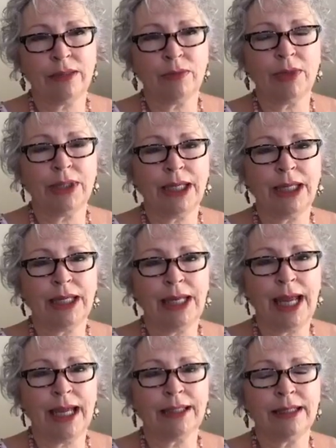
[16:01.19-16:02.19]
to really
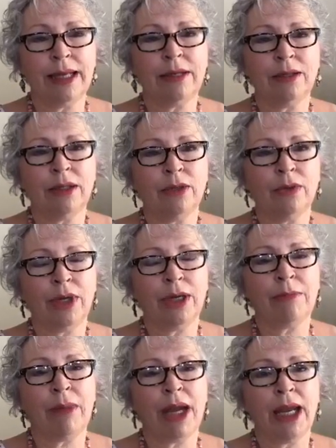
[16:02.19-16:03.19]
connect. And
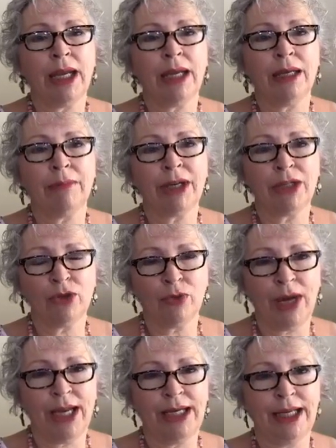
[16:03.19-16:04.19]
in my
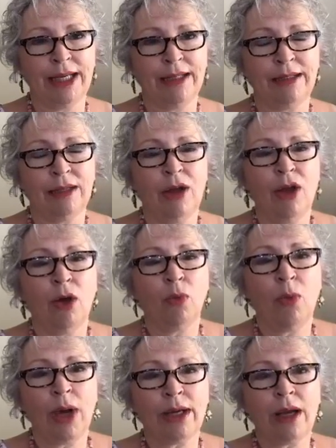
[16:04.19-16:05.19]
trainings,
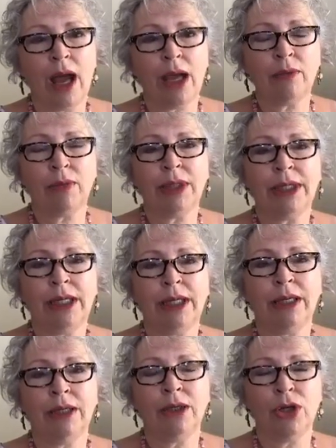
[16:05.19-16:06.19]
what I
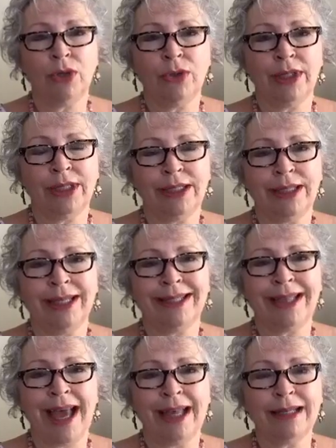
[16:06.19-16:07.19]
really notice
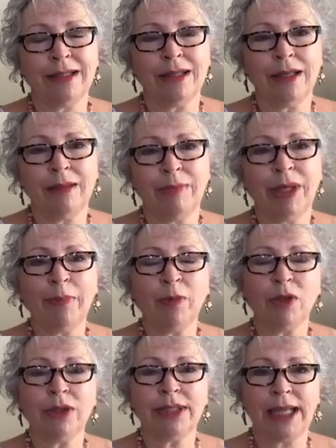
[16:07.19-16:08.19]
is that
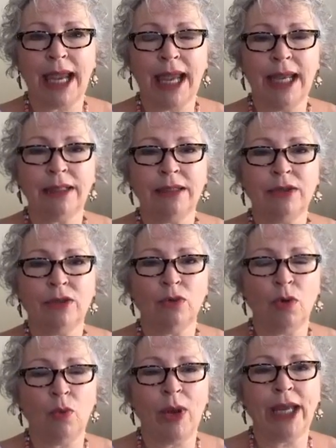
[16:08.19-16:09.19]
people tend
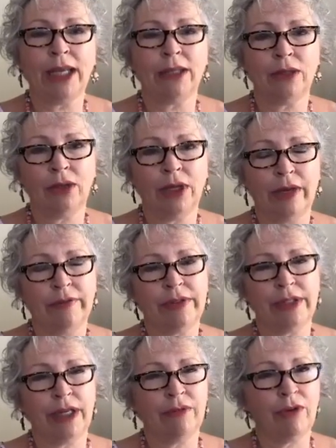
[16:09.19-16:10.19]
to awaken their
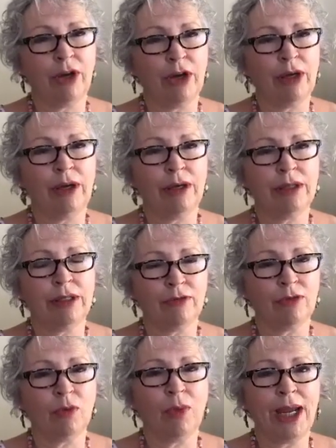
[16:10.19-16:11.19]
gifts in very
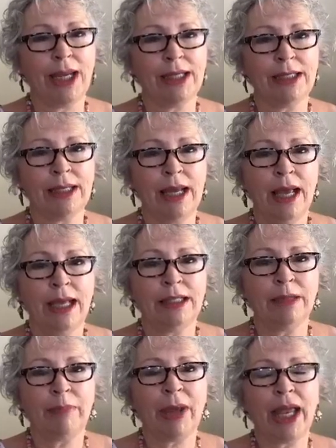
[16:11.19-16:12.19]
different ways,
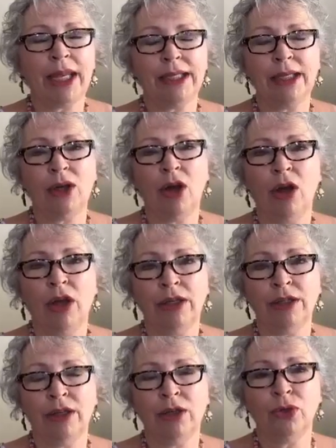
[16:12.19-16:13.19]
depending
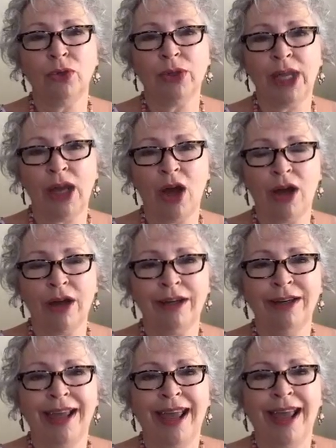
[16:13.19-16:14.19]
on who they are,